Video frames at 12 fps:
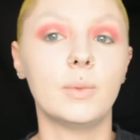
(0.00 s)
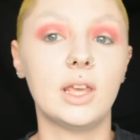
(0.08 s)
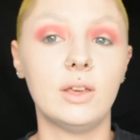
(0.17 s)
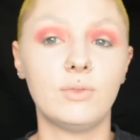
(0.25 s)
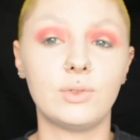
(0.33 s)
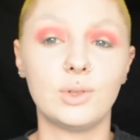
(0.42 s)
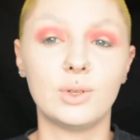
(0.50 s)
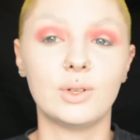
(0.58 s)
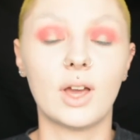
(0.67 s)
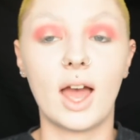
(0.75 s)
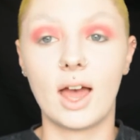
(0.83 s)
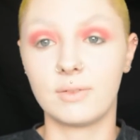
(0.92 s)
If you
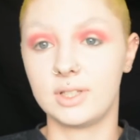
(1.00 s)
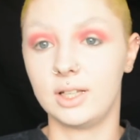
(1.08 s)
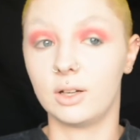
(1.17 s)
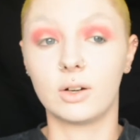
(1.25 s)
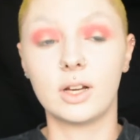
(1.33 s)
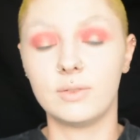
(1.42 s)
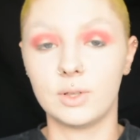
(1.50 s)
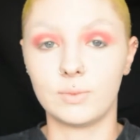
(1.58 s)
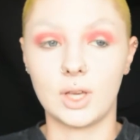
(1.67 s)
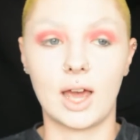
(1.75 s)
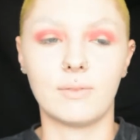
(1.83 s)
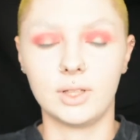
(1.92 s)
have seen it, or even if
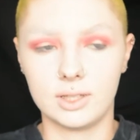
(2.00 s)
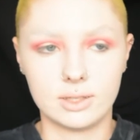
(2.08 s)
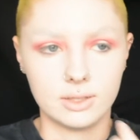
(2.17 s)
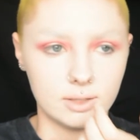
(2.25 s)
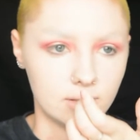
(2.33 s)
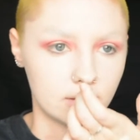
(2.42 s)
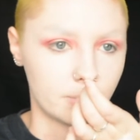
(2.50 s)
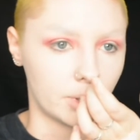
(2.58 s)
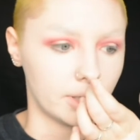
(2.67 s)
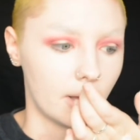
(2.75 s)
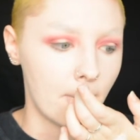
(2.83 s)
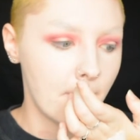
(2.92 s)
you haven't, this isn't a
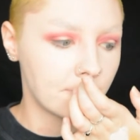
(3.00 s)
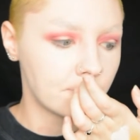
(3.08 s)
spoiler.